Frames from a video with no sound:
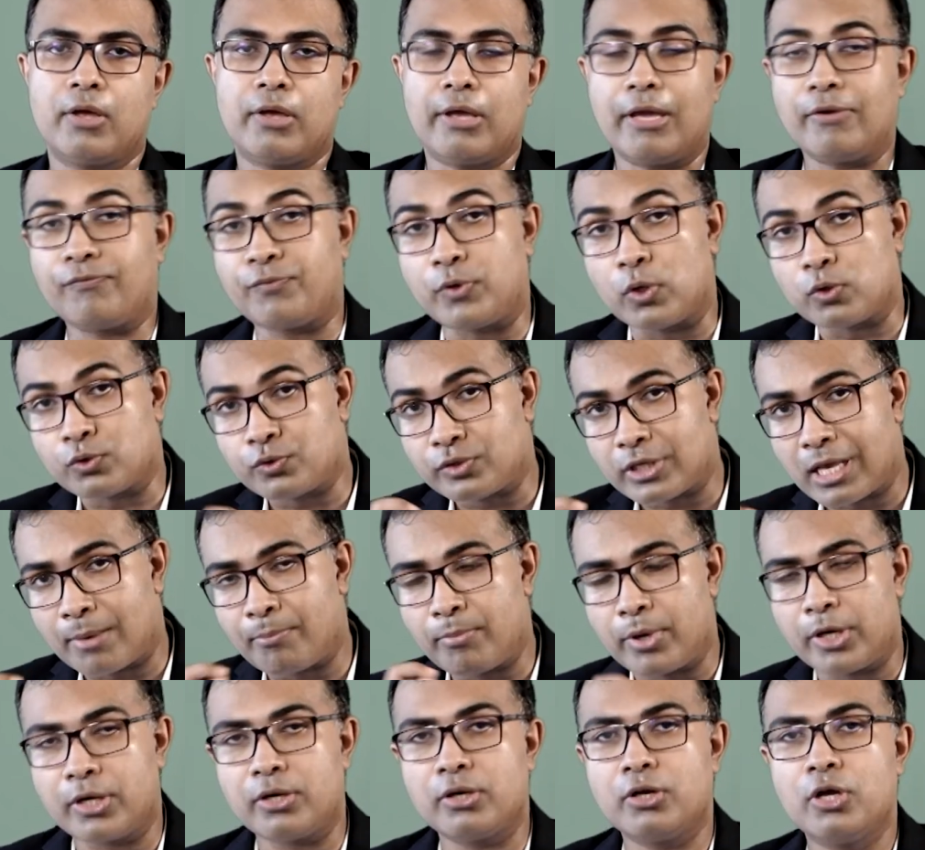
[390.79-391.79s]
If you're
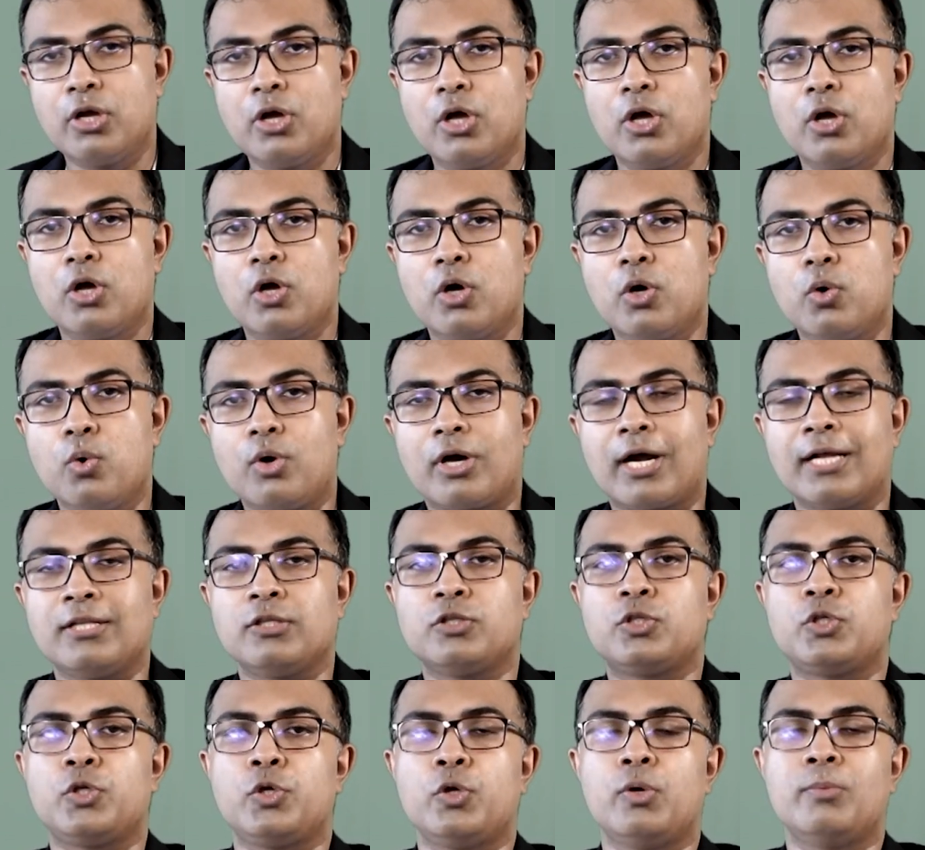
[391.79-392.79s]
someone who
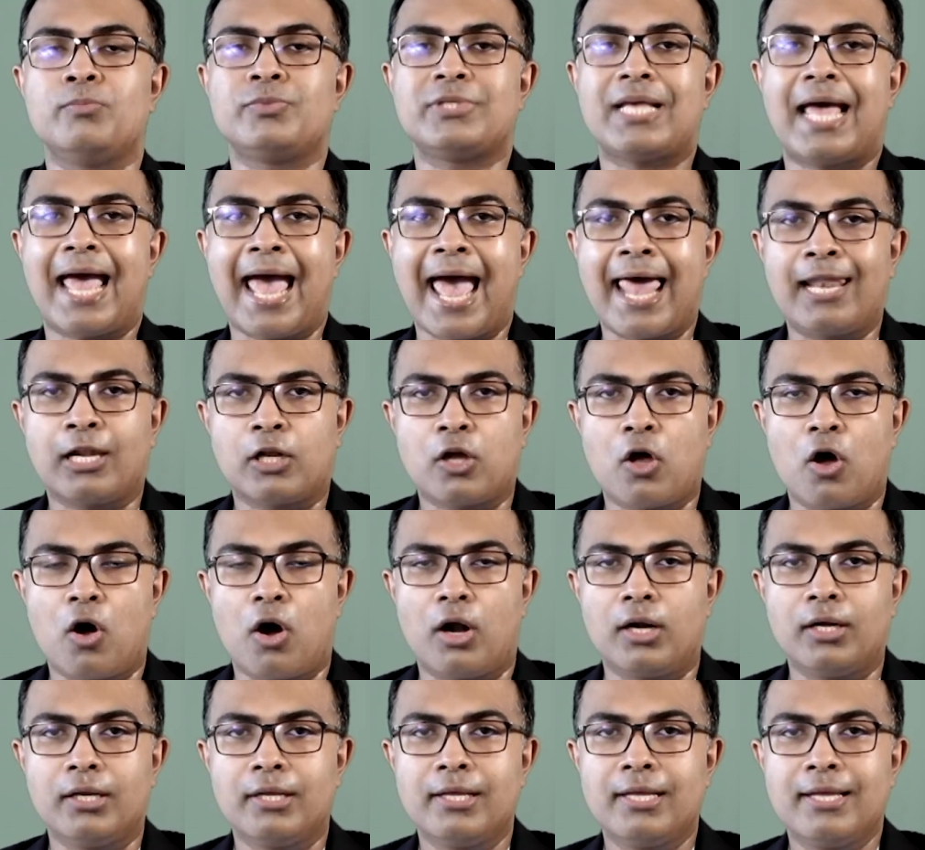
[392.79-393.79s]
consumes
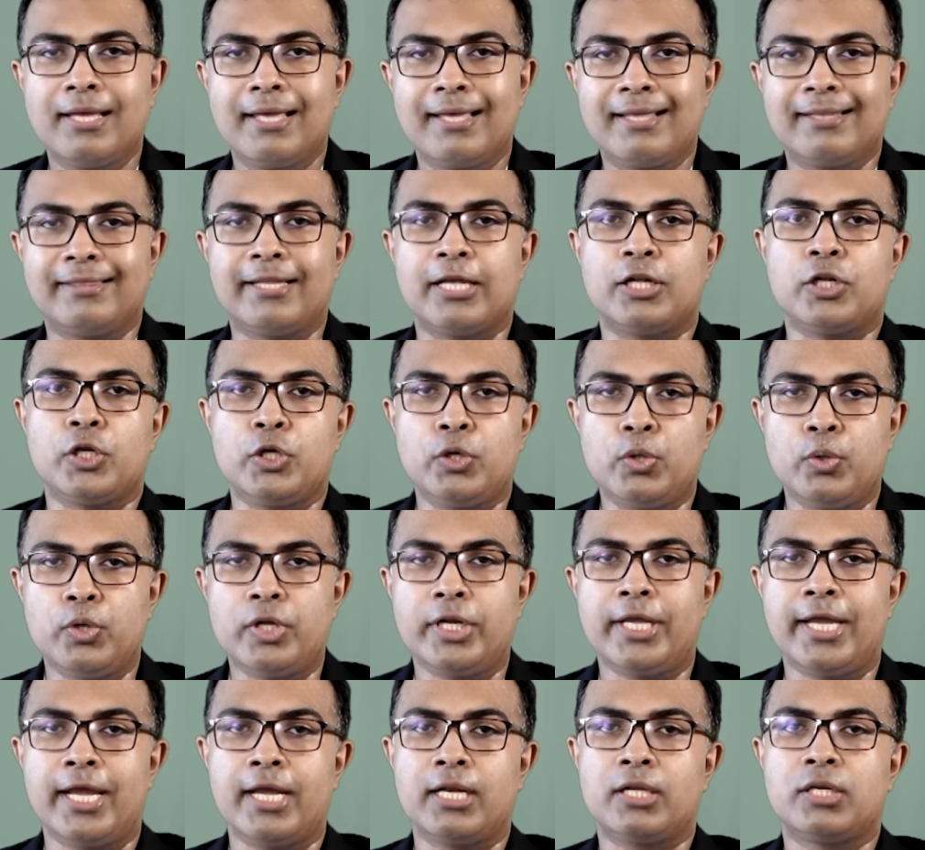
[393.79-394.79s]
alcohol, then you
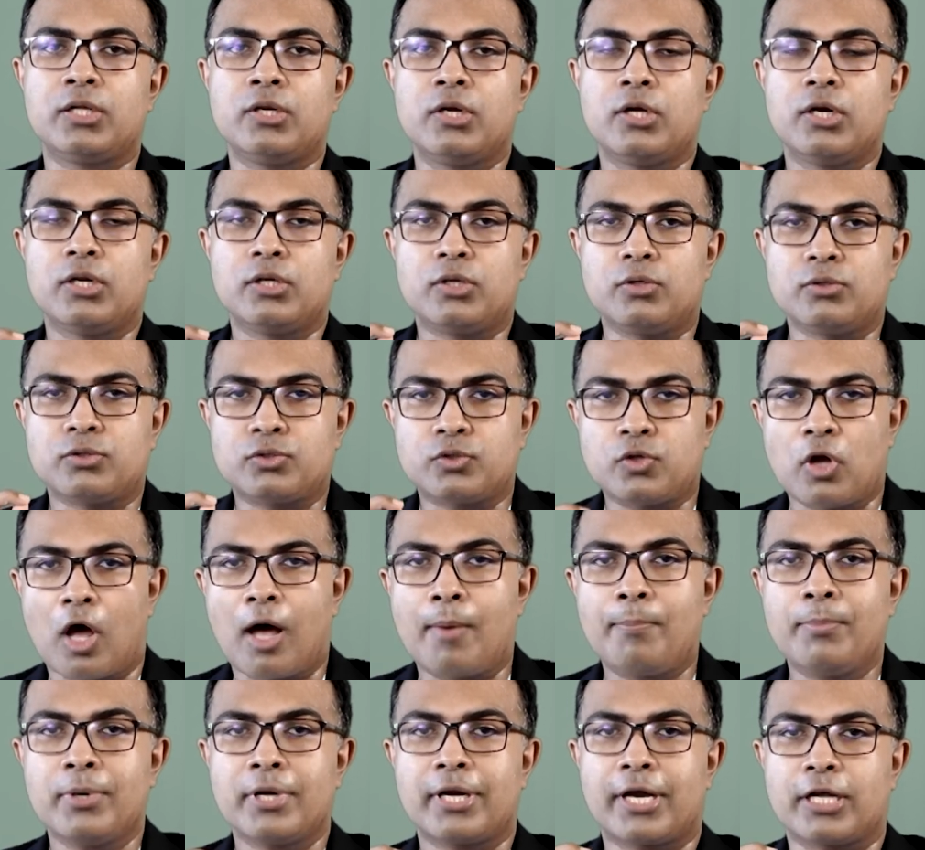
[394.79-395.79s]
need to
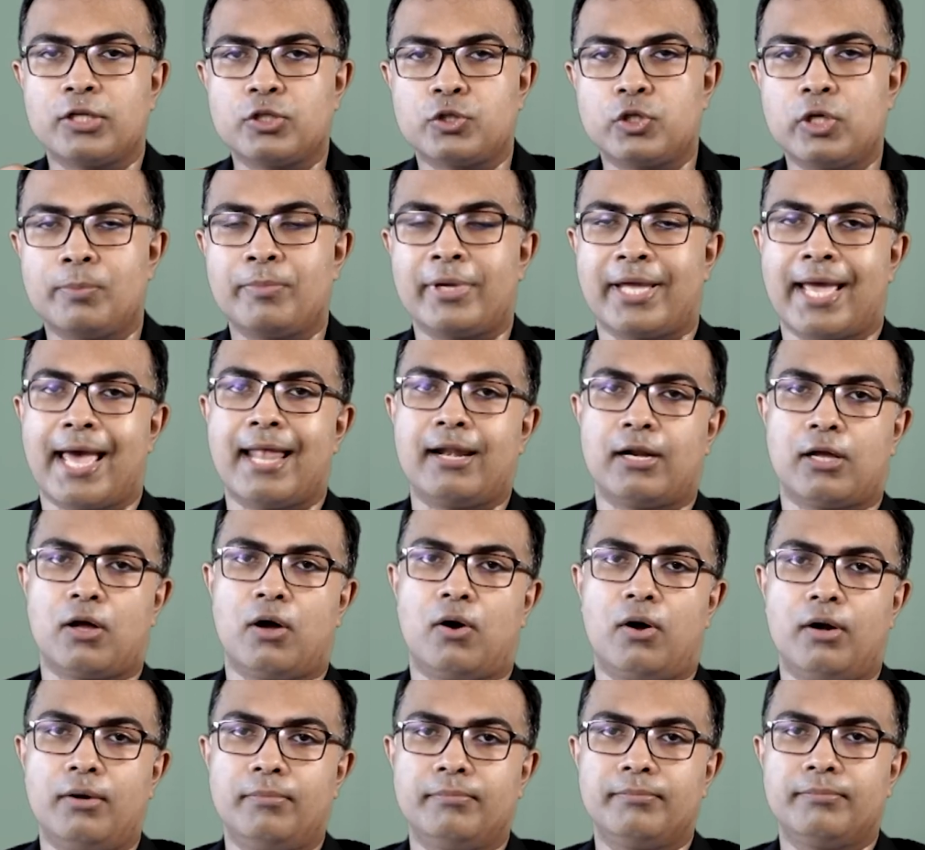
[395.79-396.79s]
stop consuming
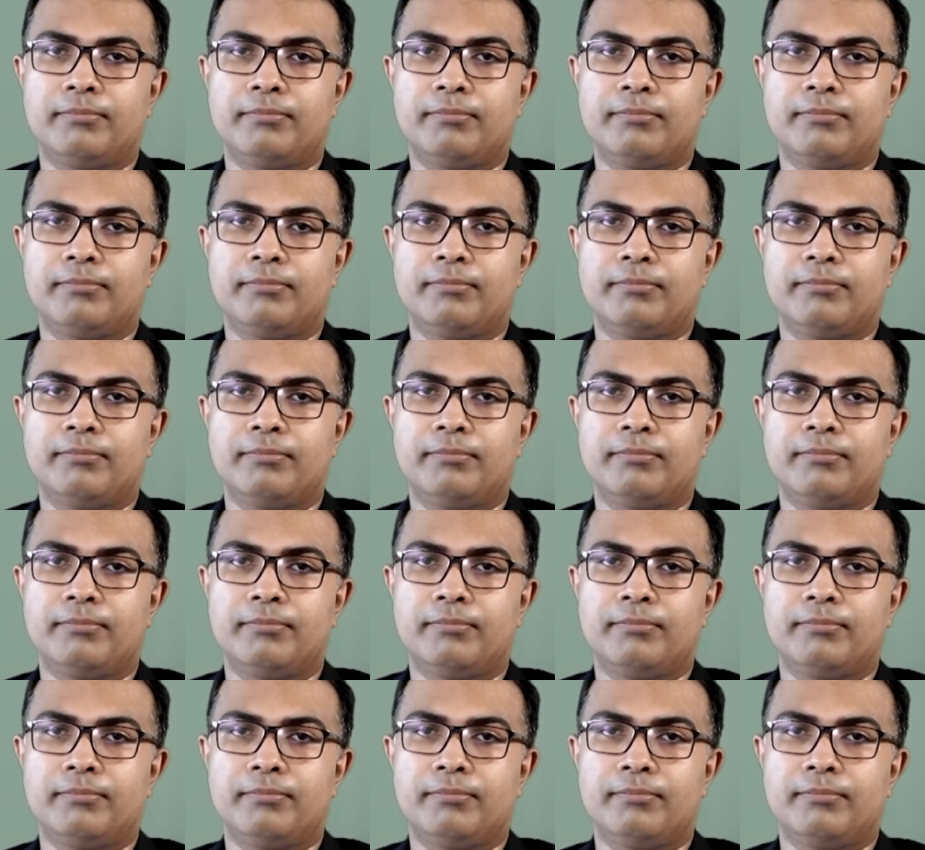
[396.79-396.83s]
alcohol.